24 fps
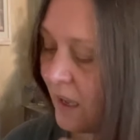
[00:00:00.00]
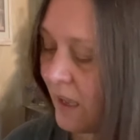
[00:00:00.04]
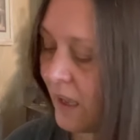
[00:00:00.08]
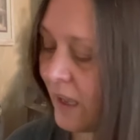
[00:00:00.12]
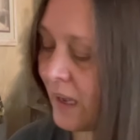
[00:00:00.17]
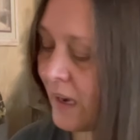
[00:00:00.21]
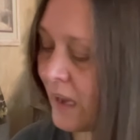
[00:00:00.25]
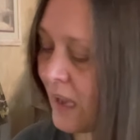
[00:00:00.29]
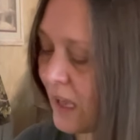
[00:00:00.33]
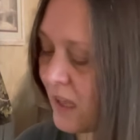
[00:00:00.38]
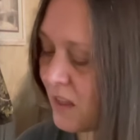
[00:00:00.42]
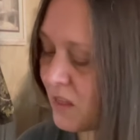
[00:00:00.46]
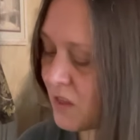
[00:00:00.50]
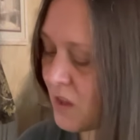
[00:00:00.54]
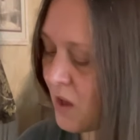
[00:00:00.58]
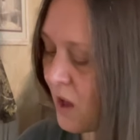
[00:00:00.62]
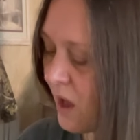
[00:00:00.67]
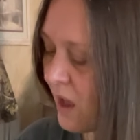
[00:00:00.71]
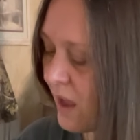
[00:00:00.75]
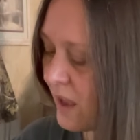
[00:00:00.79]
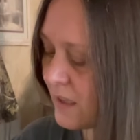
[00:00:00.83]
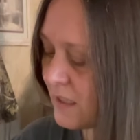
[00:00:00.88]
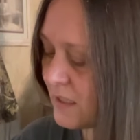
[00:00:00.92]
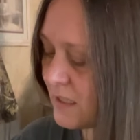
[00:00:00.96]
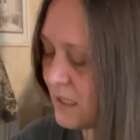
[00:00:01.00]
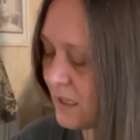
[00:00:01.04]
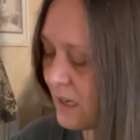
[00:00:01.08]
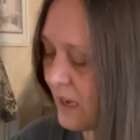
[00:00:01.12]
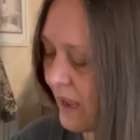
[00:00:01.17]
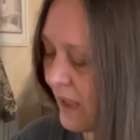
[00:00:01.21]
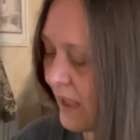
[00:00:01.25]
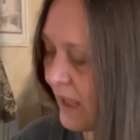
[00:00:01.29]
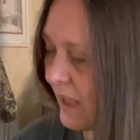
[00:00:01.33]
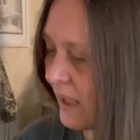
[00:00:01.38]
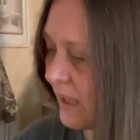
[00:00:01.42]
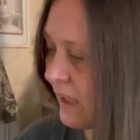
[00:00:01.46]
And I thought
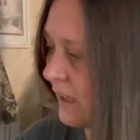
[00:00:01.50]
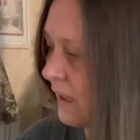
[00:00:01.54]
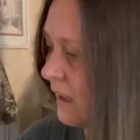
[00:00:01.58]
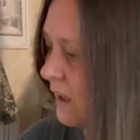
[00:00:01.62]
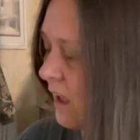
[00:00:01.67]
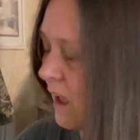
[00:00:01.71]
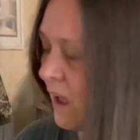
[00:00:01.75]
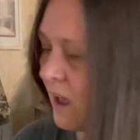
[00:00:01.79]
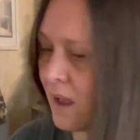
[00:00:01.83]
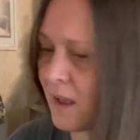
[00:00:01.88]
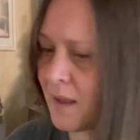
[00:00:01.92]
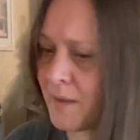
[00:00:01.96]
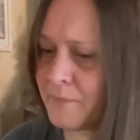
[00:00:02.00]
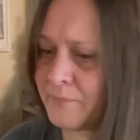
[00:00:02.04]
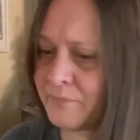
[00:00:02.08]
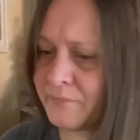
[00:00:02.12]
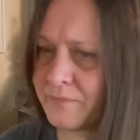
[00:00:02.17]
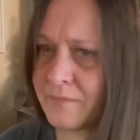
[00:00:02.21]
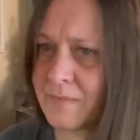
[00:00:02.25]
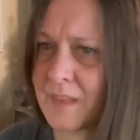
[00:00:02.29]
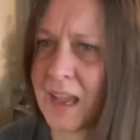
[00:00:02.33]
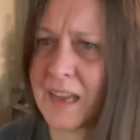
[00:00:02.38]
today, um,